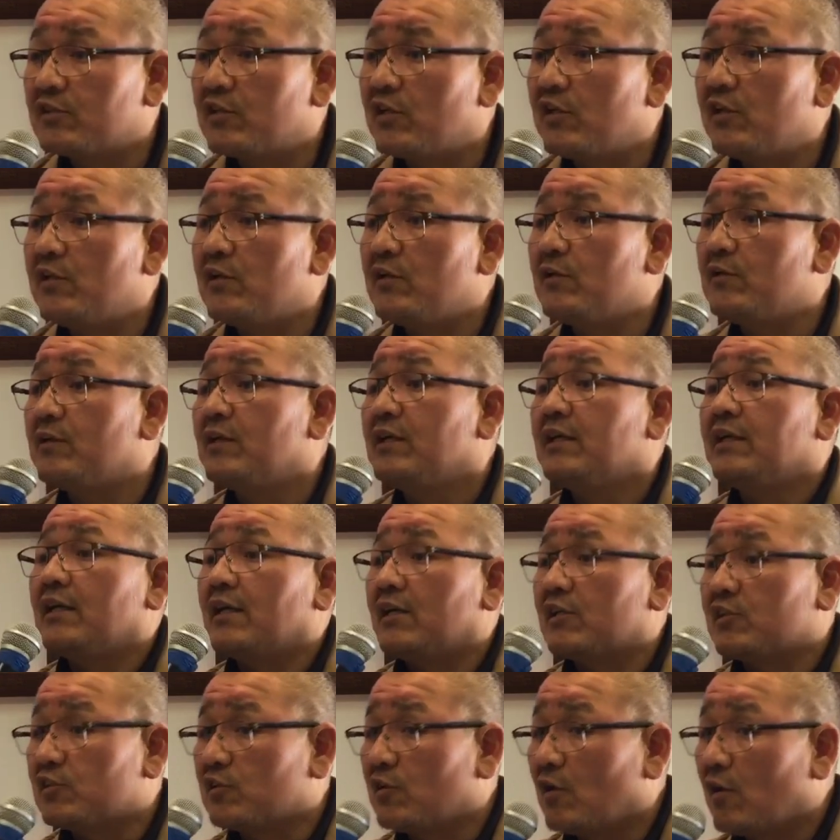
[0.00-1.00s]
to do,
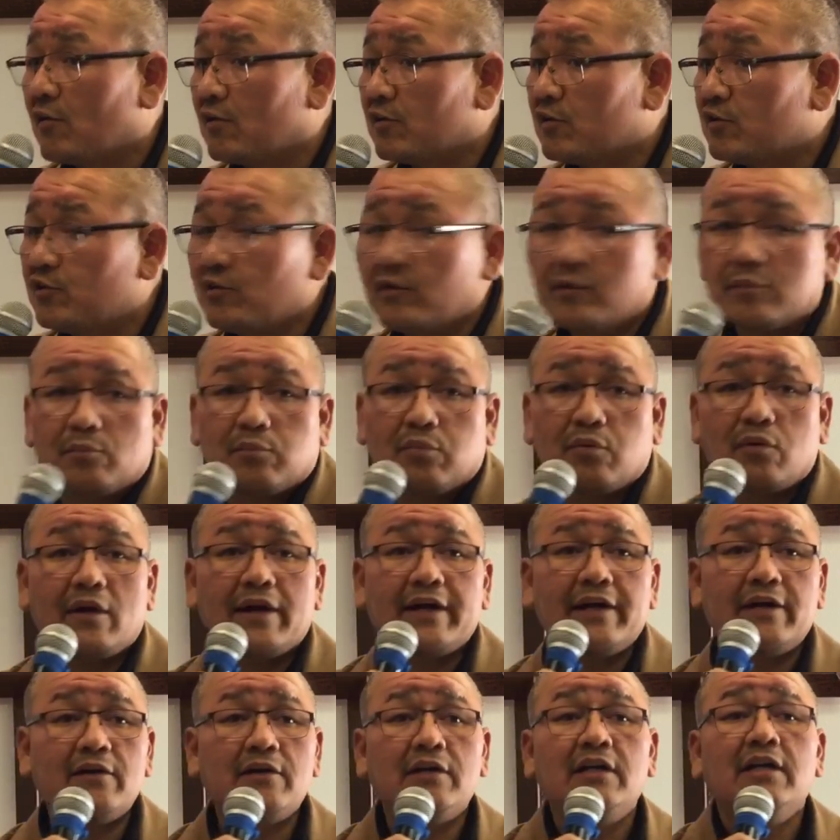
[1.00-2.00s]
as long as you're in
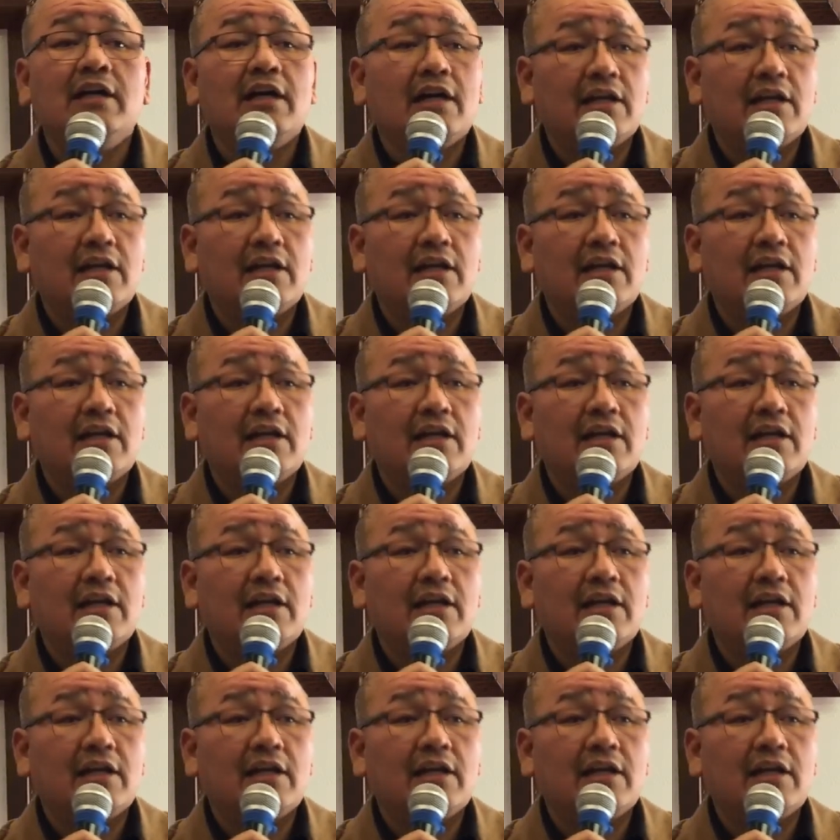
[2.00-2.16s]
prayer,